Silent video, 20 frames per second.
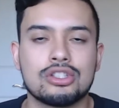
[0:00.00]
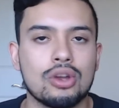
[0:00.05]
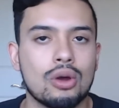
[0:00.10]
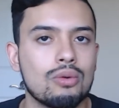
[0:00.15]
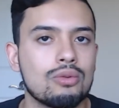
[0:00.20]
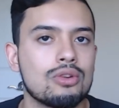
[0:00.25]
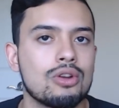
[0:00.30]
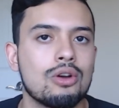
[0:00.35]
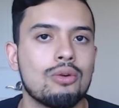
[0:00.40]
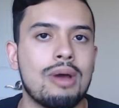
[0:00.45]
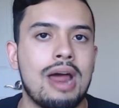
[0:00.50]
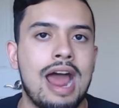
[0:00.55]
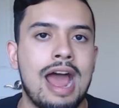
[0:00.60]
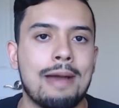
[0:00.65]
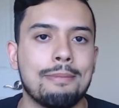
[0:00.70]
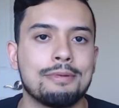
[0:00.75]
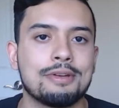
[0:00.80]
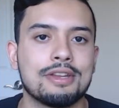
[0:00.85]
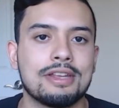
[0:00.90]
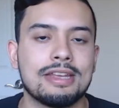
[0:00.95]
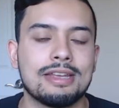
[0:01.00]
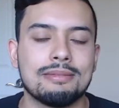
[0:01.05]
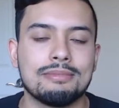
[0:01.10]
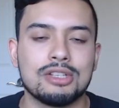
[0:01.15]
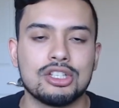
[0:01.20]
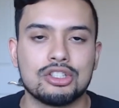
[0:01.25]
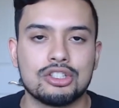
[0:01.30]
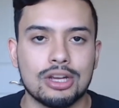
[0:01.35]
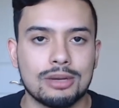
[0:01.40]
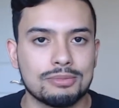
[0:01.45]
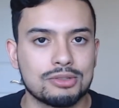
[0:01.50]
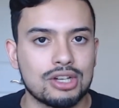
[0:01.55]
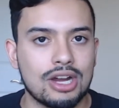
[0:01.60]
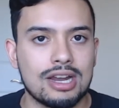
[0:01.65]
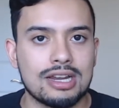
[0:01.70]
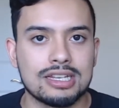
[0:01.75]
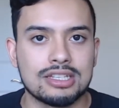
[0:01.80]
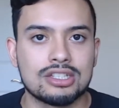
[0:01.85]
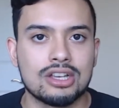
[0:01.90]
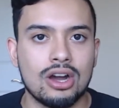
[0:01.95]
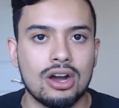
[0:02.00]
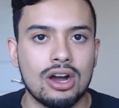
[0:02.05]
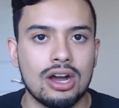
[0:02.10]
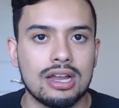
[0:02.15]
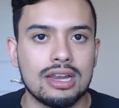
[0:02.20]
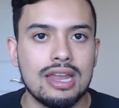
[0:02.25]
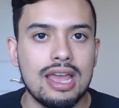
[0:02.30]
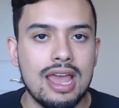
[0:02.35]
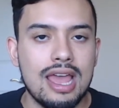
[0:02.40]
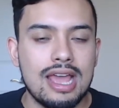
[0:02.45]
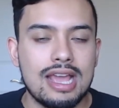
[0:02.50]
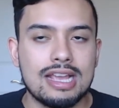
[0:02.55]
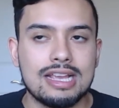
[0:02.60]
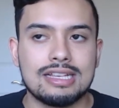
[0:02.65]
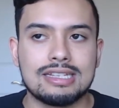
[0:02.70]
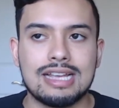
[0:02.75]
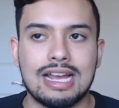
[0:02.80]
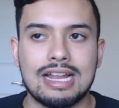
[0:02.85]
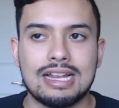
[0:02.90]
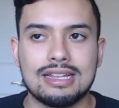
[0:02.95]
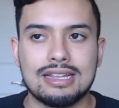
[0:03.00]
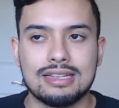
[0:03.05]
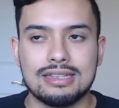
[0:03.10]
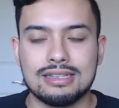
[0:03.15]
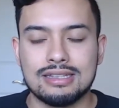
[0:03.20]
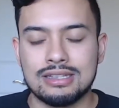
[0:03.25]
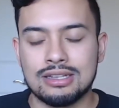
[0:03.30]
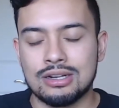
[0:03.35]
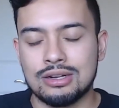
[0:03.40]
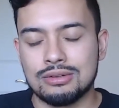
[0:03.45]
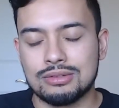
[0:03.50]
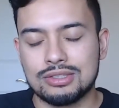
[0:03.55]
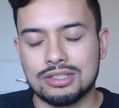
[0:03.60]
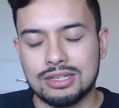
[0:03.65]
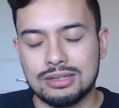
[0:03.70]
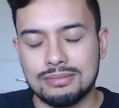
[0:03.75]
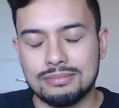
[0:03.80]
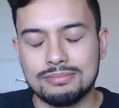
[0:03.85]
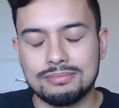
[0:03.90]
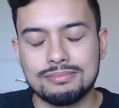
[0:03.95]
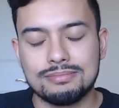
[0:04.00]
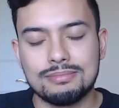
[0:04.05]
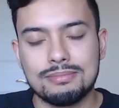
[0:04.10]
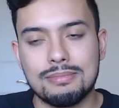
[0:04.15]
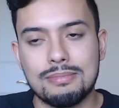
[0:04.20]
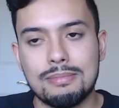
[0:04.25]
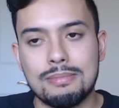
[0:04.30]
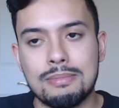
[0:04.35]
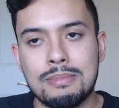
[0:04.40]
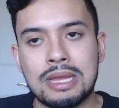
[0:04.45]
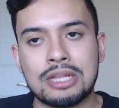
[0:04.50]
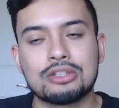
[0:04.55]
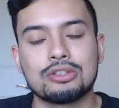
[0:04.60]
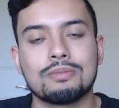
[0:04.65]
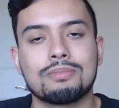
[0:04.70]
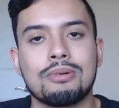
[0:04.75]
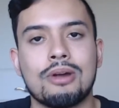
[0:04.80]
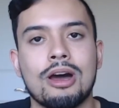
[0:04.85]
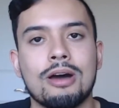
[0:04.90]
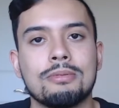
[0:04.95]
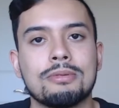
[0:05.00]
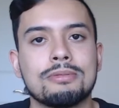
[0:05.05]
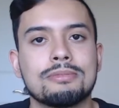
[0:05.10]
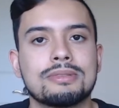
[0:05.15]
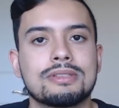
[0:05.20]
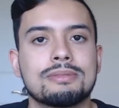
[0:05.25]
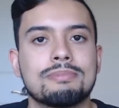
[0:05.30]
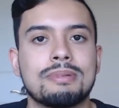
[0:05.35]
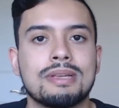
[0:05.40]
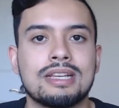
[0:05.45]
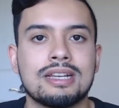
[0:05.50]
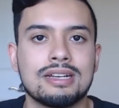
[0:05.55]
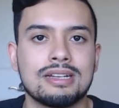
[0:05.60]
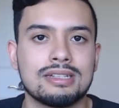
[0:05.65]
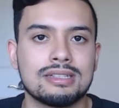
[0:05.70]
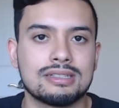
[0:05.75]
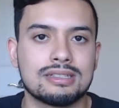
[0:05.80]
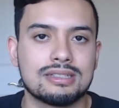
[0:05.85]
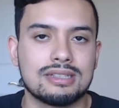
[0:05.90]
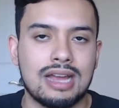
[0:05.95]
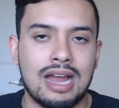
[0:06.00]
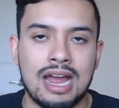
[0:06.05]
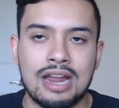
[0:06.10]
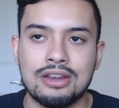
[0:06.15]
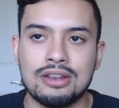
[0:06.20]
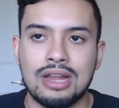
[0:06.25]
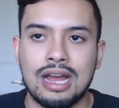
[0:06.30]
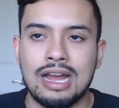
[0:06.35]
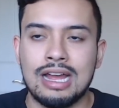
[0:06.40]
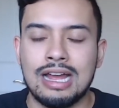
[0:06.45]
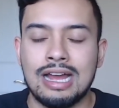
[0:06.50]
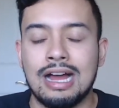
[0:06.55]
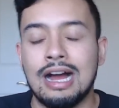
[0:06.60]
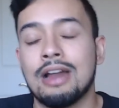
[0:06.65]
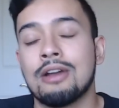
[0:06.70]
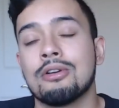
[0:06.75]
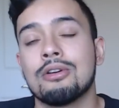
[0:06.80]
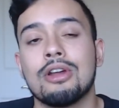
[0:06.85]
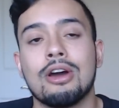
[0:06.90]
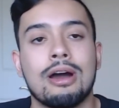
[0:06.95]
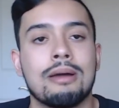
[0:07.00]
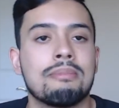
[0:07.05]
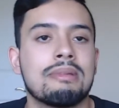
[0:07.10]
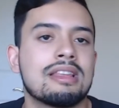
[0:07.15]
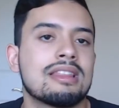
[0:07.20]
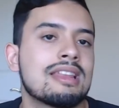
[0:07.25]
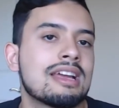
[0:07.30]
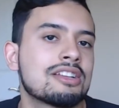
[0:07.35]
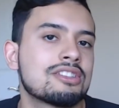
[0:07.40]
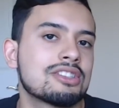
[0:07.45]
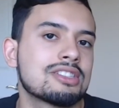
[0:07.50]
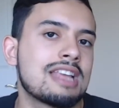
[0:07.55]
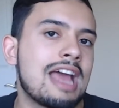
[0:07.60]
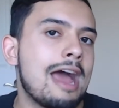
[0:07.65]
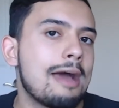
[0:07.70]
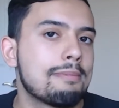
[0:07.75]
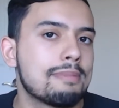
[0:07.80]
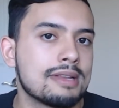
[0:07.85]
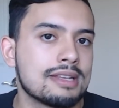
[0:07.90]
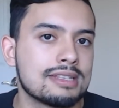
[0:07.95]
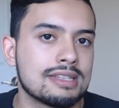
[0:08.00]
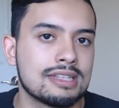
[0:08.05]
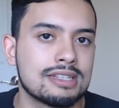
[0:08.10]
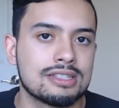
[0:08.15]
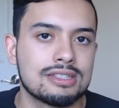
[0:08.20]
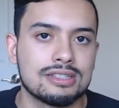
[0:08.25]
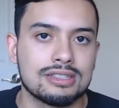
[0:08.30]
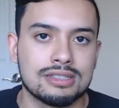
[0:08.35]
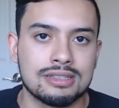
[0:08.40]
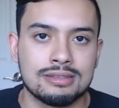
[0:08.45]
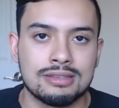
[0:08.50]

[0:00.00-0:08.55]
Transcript: don't know what happened to him. His jump shot is gone. He's had, some mental problems because I don't know. I mean, that just happens. It's